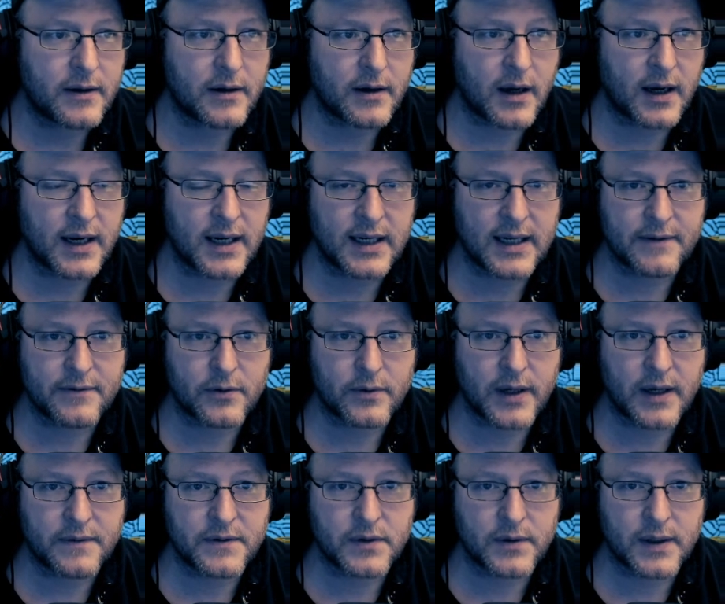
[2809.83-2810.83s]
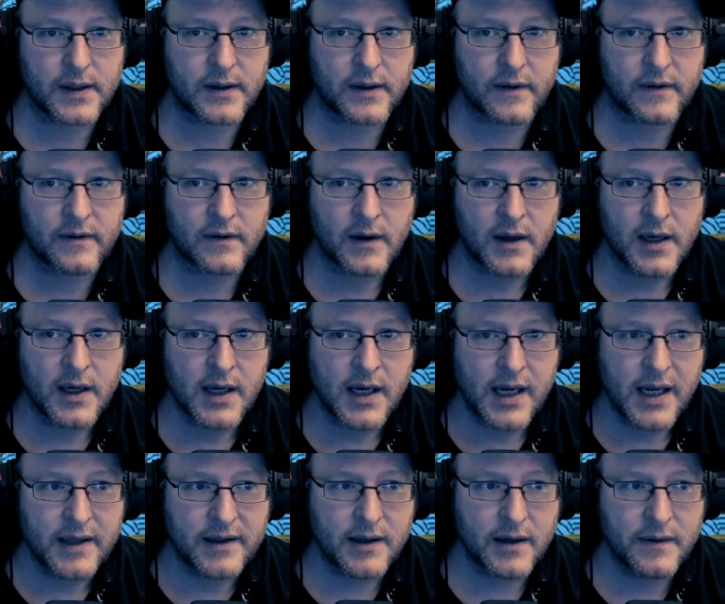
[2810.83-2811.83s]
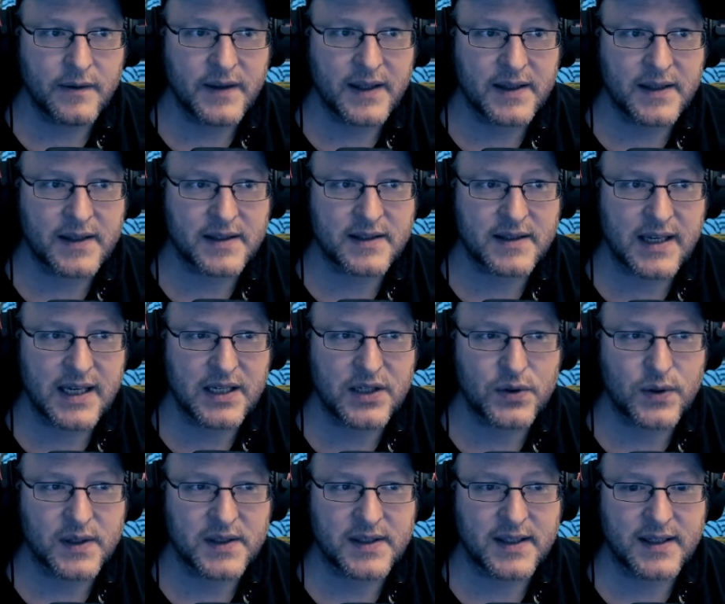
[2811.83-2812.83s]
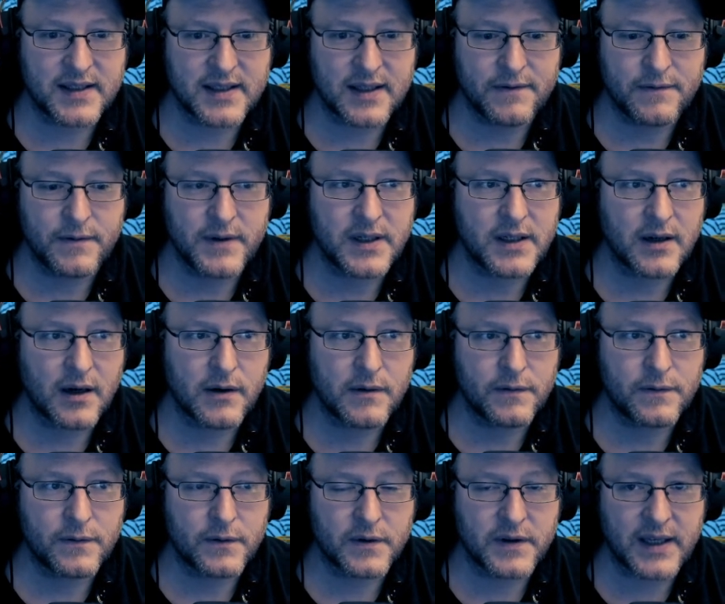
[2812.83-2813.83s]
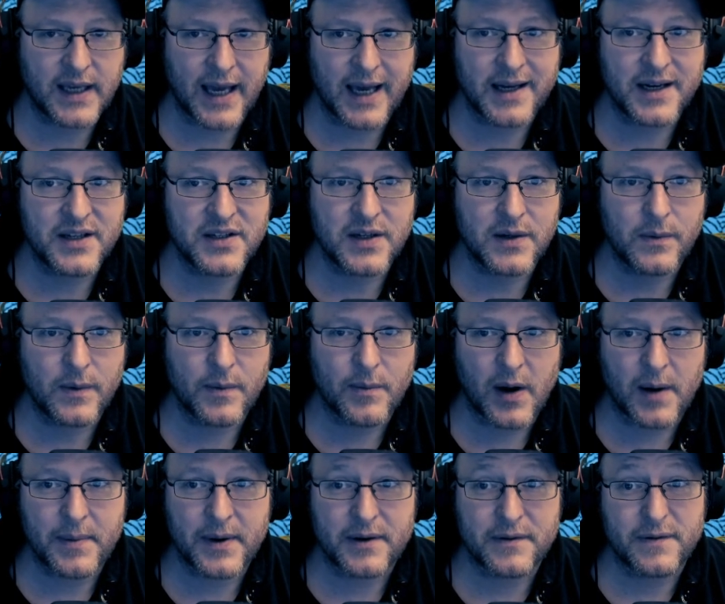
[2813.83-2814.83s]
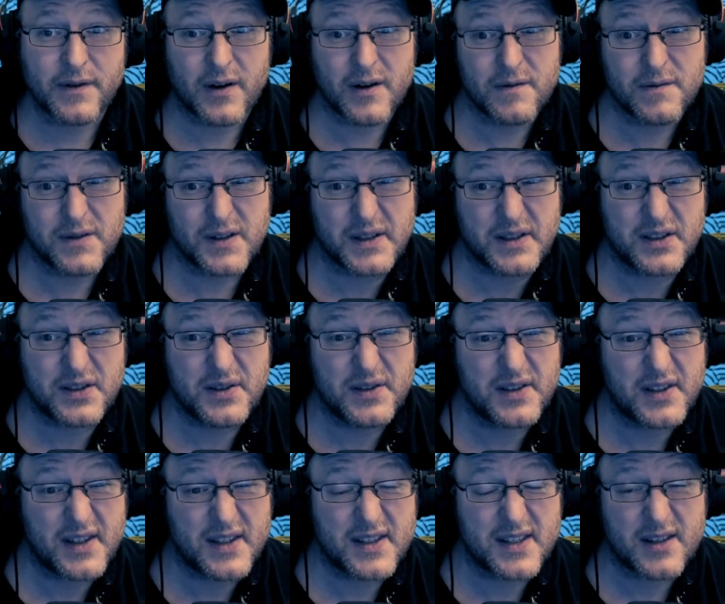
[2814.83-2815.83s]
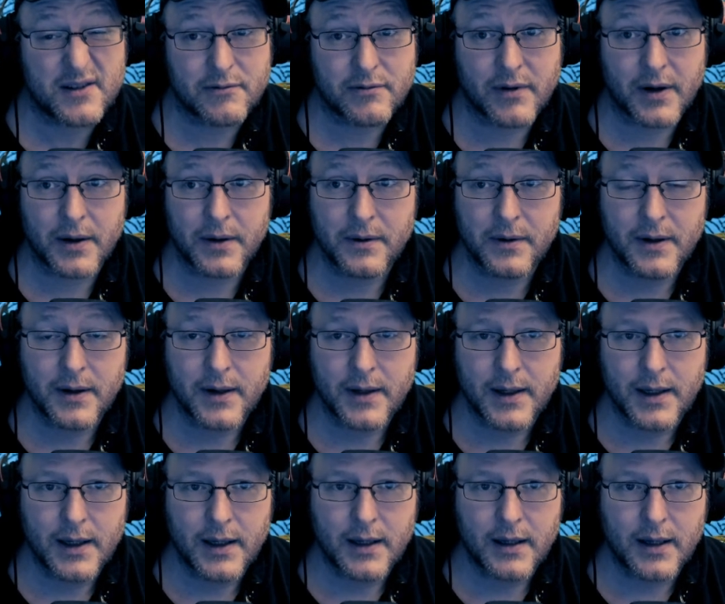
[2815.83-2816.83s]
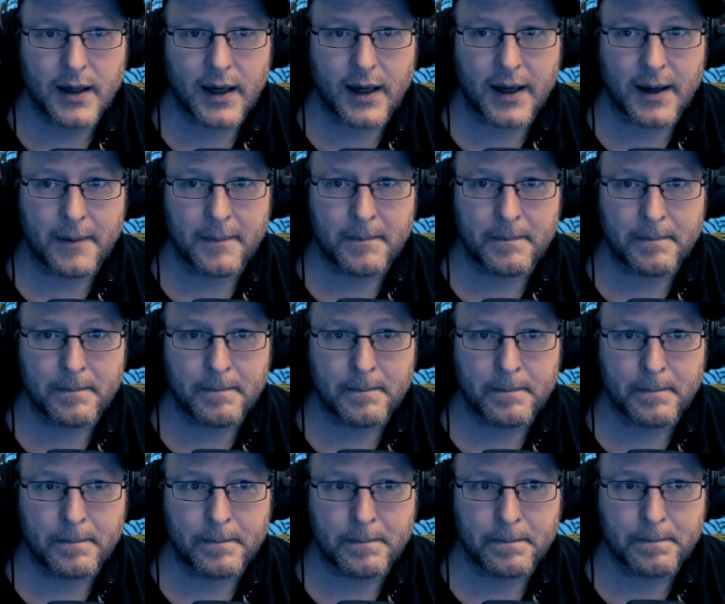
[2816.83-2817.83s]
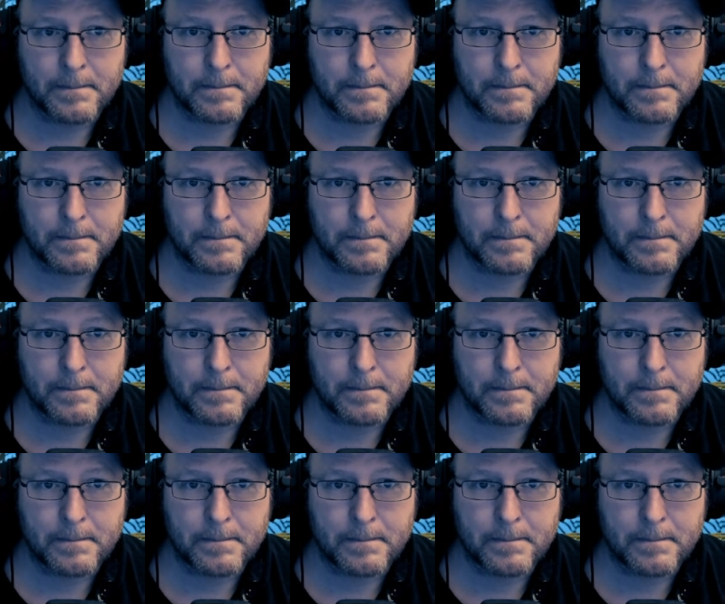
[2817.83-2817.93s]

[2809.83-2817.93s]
a clever way of doing this. The other thing that's interesting is if we go for the energy, we might be able to Fire and Flood two times in a row. Um,